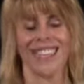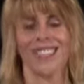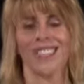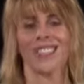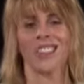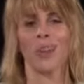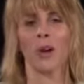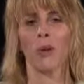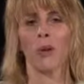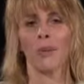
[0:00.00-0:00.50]

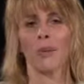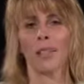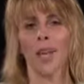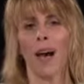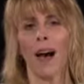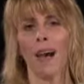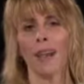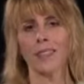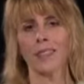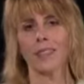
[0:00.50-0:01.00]
So we've
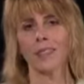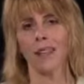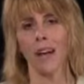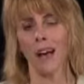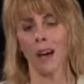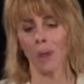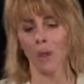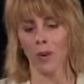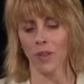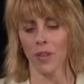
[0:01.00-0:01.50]
talked a
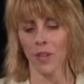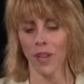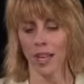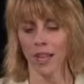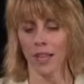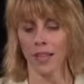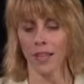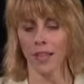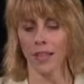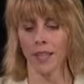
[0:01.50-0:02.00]
lot
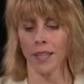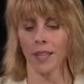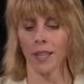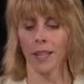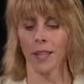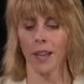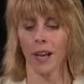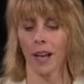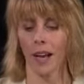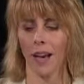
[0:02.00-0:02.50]

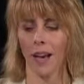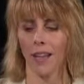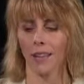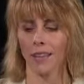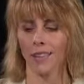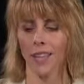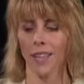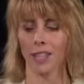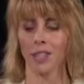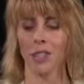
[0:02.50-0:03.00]
within
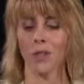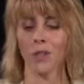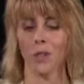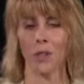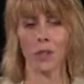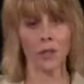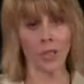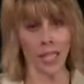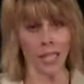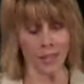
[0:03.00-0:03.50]
Section
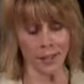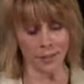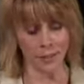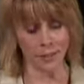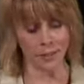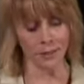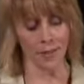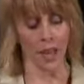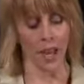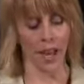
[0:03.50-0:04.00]
15
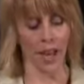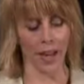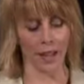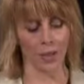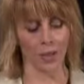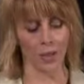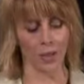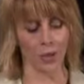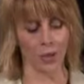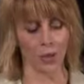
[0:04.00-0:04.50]

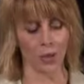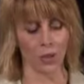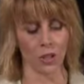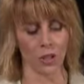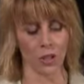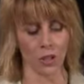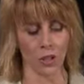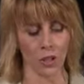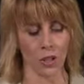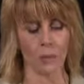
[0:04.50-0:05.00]
as to
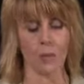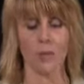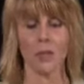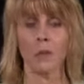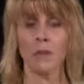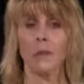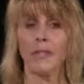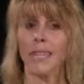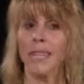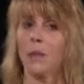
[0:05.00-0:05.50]
the terms
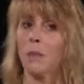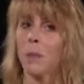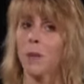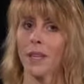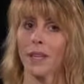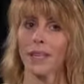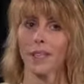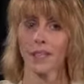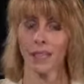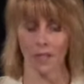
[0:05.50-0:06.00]

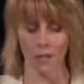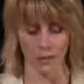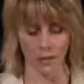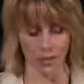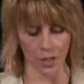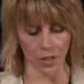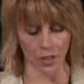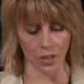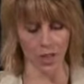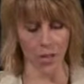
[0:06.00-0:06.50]

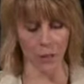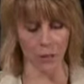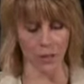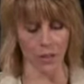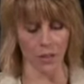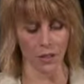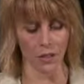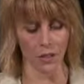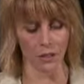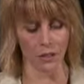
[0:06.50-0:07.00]
manipulative,
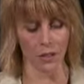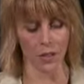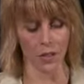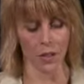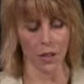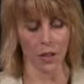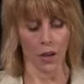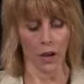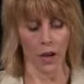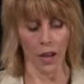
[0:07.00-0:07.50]
deceptive,
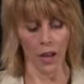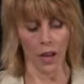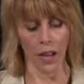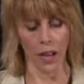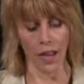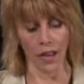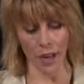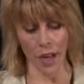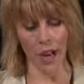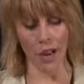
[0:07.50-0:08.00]

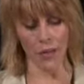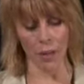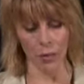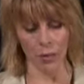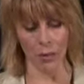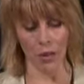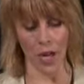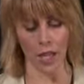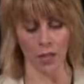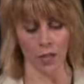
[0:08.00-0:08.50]
and other
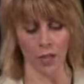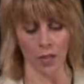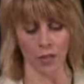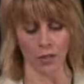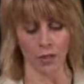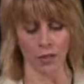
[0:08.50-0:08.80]
fraudulent